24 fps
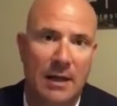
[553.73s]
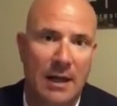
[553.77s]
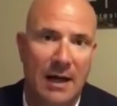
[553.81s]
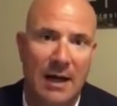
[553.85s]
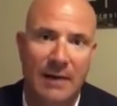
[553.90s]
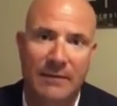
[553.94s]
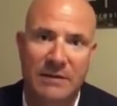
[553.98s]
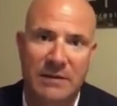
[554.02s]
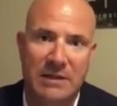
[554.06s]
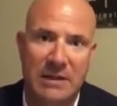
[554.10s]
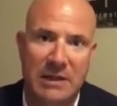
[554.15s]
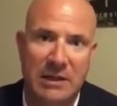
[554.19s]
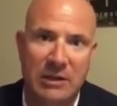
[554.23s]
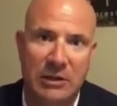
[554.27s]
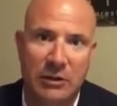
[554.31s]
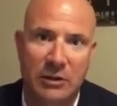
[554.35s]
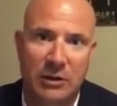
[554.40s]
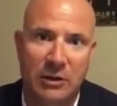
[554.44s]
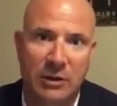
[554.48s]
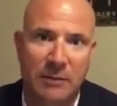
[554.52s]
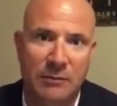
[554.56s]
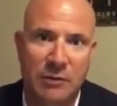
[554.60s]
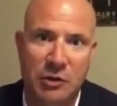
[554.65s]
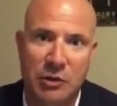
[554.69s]
Obviously, you
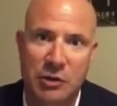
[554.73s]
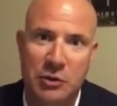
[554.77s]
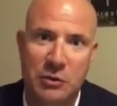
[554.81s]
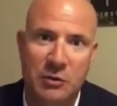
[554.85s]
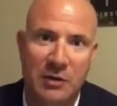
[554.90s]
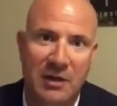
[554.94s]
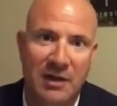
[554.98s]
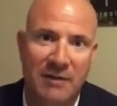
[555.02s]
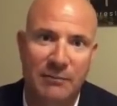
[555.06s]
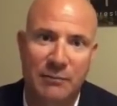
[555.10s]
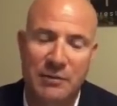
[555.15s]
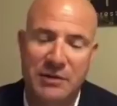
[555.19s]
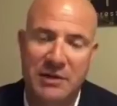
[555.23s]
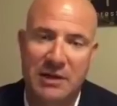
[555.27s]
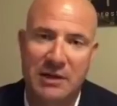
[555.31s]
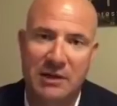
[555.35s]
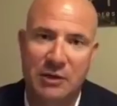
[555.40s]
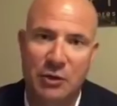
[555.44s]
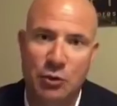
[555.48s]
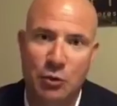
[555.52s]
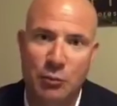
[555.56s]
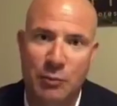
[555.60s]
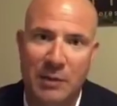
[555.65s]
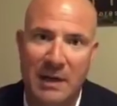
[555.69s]
clipped your
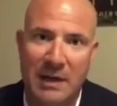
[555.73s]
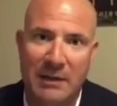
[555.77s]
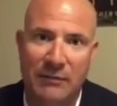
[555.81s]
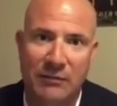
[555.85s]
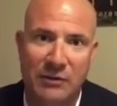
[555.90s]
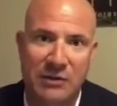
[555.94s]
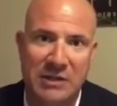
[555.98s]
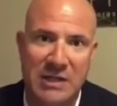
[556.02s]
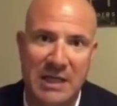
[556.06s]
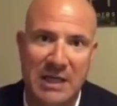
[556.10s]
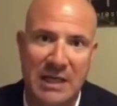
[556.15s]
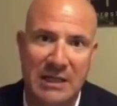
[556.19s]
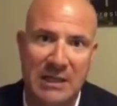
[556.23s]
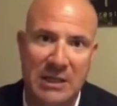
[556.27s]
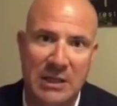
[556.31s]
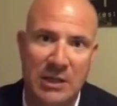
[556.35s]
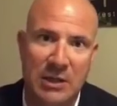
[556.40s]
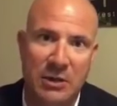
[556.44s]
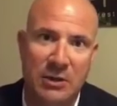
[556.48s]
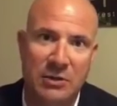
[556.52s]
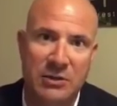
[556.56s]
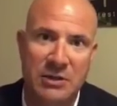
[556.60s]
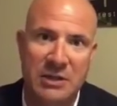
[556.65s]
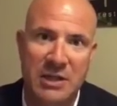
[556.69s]
2.5% coupon for 10
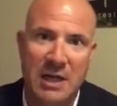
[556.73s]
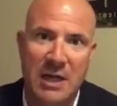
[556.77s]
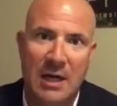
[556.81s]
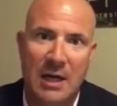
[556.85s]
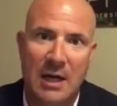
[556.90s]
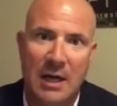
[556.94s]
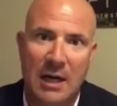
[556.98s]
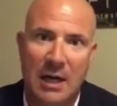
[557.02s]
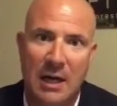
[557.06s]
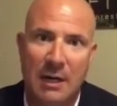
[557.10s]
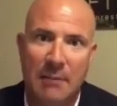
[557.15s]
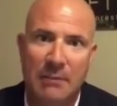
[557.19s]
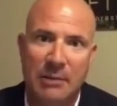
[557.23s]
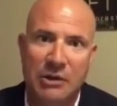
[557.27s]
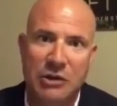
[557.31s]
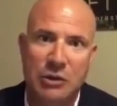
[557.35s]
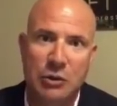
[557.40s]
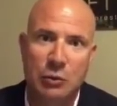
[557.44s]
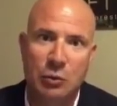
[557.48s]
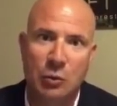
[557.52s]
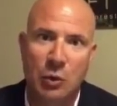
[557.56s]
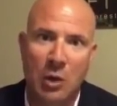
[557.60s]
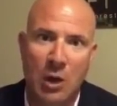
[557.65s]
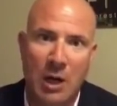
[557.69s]
years, but
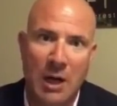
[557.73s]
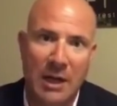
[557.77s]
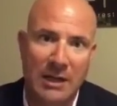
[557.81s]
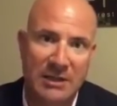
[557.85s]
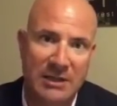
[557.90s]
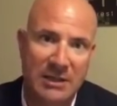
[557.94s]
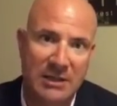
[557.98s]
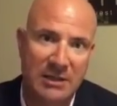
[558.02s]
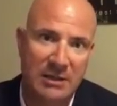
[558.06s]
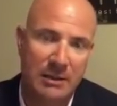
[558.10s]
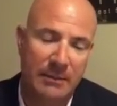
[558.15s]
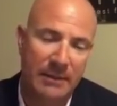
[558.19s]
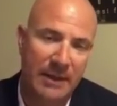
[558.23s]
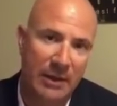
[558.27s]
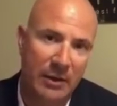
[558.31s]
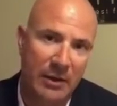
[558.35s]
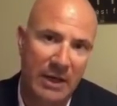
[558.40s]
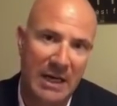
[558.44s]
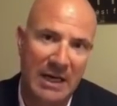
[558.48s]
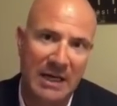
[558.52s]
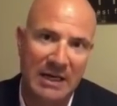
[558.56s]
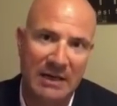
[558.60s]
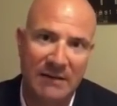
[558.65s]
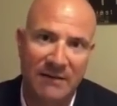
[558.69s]
you lost about
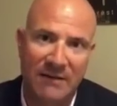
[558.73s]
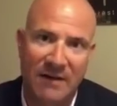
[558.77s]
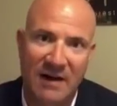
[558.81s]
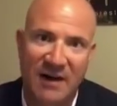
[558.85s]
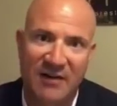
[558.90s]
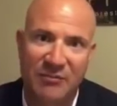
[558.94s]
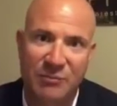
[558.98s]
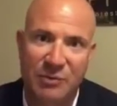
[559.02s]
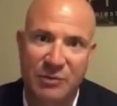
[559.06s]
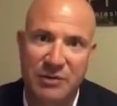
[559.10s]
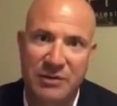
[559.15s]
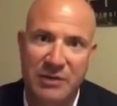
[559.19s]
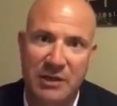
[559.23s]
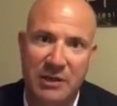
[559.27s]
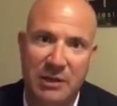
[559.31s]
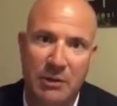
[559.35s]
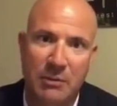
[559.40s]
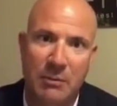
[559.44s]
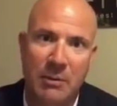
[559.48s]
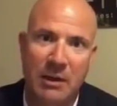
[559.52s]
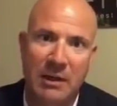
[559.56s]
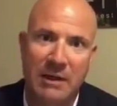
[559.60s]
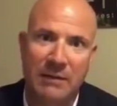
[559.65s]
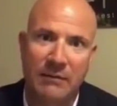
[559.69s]
85% of your
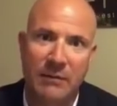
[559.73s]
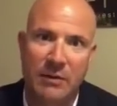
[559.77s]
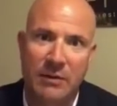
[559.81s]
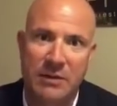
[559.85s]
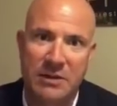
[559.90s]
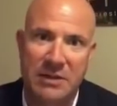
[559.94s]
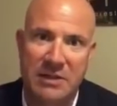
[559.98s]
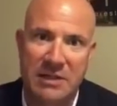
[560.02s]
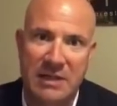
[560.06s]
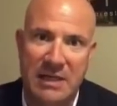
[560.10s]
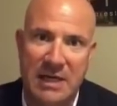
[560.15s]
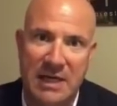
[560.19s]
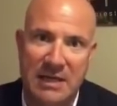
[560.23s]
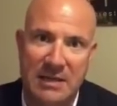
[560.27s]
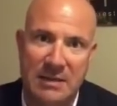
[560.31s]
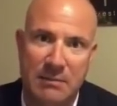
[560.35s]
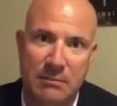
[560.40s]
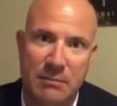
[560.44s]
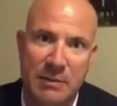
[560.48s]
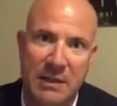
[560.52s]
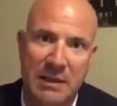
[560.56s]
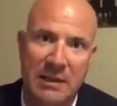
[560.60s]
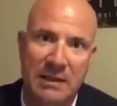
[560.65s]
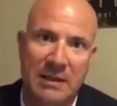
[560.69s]
money versus the
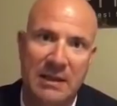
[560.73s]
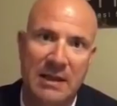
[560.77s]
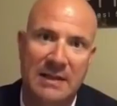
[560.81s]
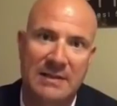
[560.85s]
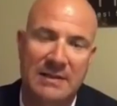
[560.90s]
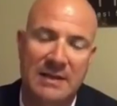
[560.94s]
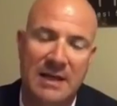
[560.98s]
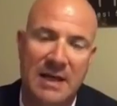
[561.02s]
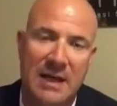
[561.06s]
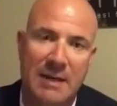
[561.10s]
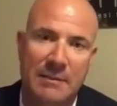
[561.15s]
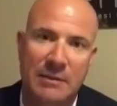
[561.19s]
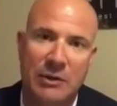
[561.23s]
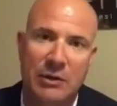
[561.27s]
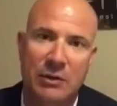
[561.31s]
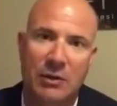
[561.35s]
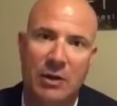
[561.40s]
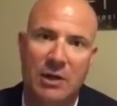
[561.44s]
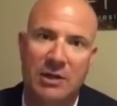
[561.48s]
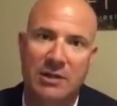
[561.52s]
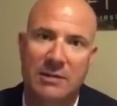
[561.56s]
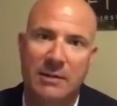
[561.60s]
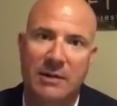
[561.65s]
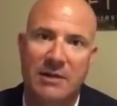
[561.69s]
S&P in that time, and you
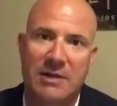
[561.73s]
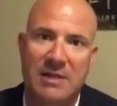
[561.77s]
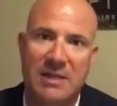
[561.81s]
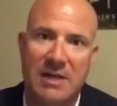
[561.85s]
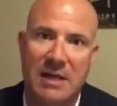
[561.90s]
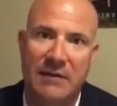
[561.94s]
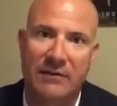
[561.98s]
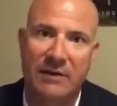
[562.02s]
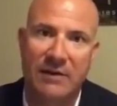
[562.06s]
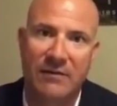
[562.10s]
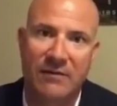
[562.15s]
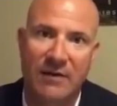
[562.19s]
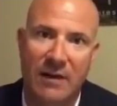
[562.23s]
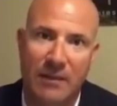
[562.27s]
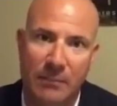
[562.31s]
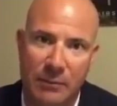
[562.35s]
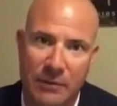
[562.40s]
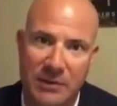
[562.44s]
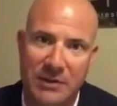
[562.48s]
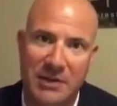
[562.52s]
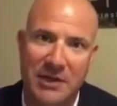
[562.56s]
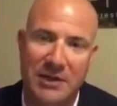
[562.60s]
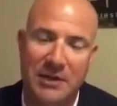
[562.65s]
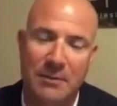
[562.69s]
lost about
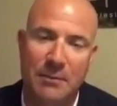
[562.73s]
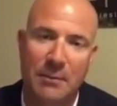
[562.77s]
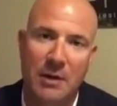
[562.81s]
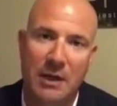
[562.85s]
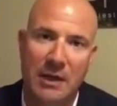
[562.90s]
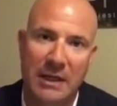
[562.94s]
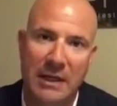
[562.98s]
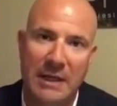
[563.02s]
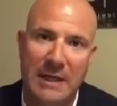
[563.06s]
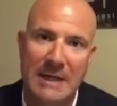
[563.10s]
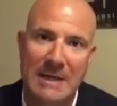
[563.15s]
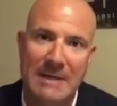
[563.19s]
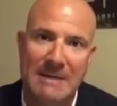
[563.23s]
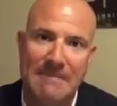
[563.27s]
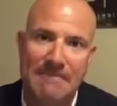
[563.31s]
75% of your money